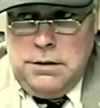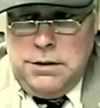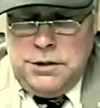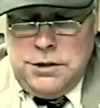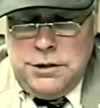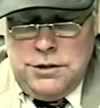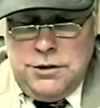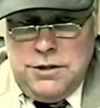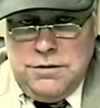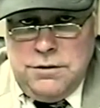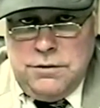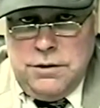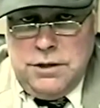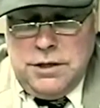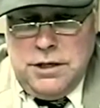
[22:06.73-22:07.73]
So you get a
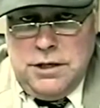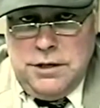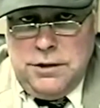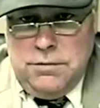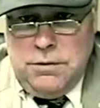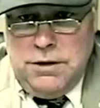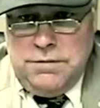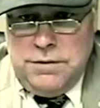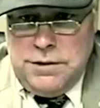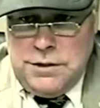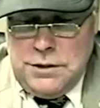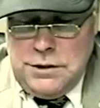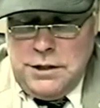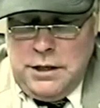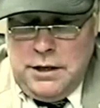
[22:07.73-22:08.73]
credit card to your wife? He
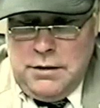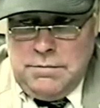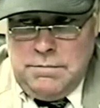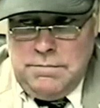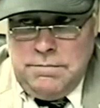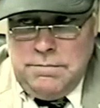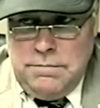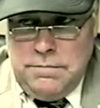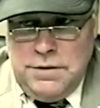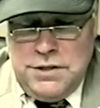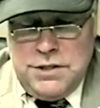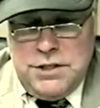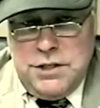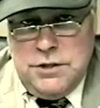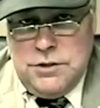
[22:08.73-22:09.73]
said, Yeah. He
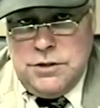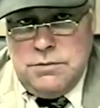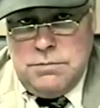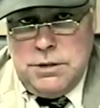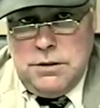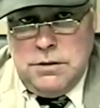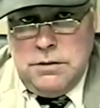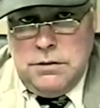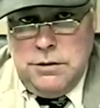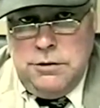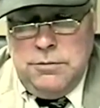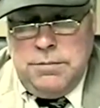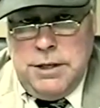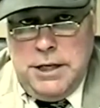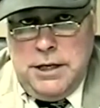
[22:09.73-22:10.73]
said, Here's the bill.
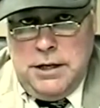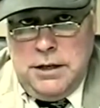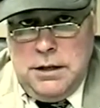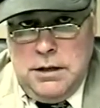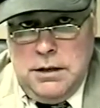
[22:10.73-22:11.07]
You pay.